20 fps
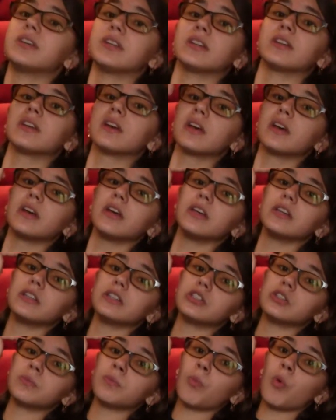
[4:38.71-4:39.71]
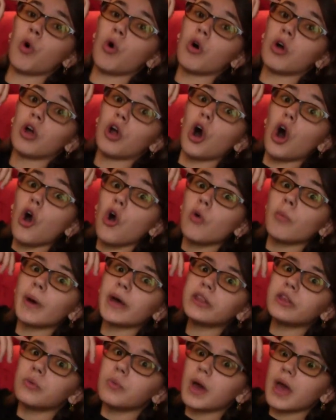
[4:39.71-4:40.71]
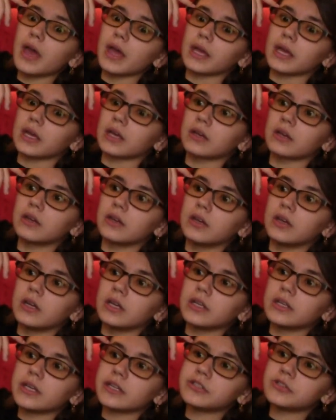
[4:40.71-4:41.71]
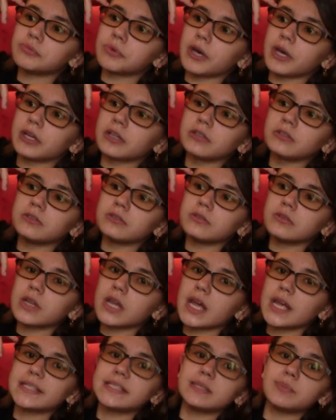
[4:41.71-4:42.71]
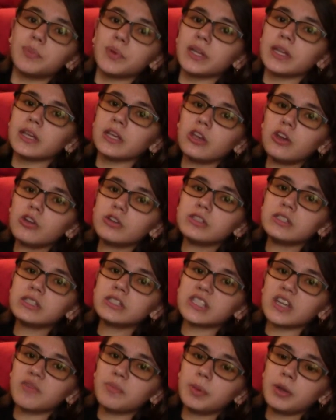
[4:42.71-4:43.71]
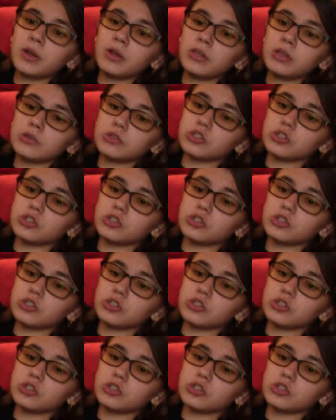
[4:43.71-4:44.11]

we can get to more. Oh, by the way, guess what? It's been a year since I've been on